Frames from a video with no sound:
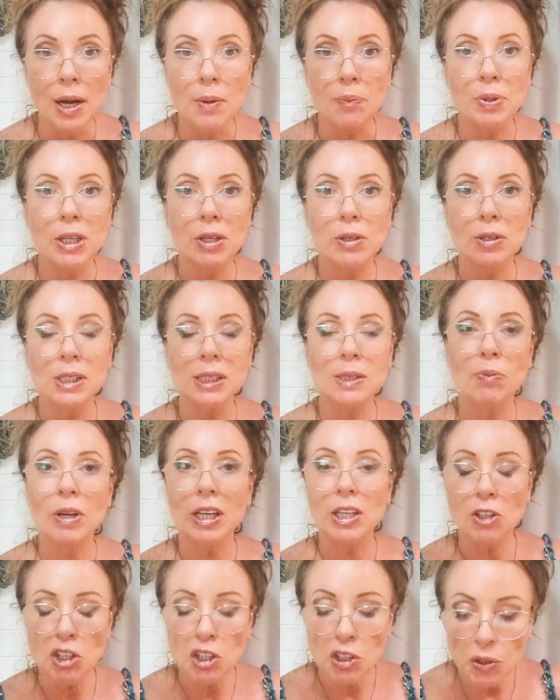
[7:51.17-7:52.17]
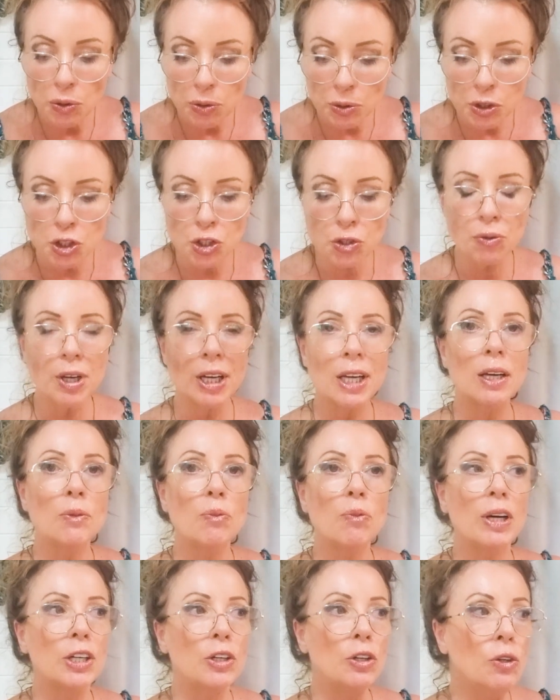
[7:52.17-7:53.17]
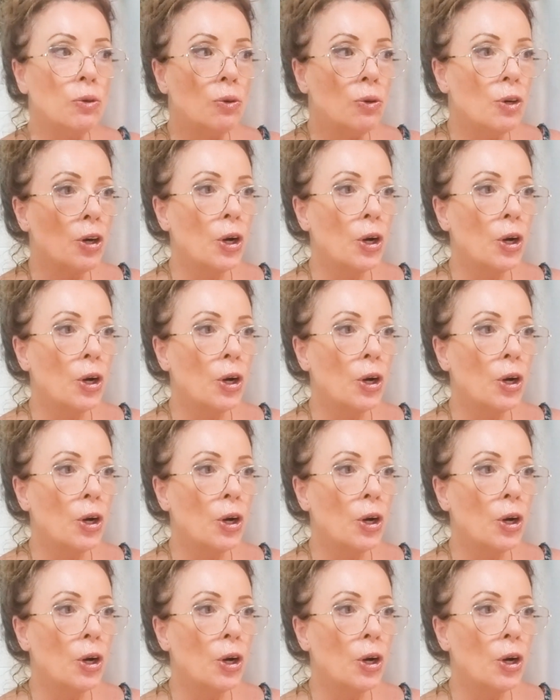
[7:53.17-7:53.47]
Because when you're triggered, when you're